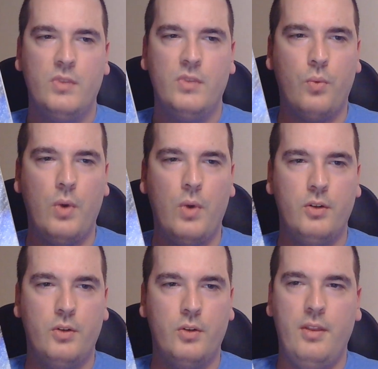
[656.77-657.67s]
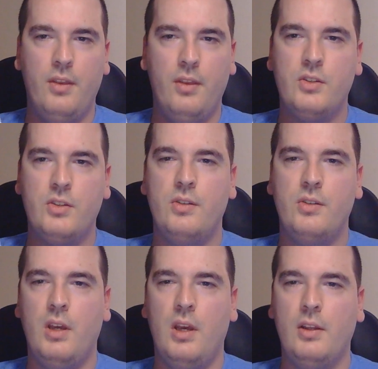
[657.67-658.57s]
rendered in this
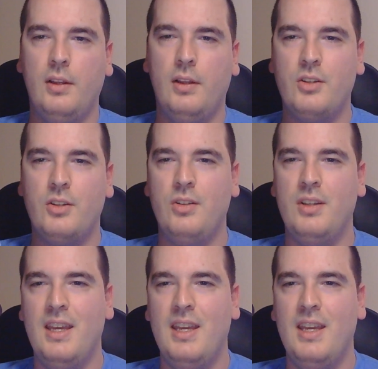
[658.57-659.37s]
collection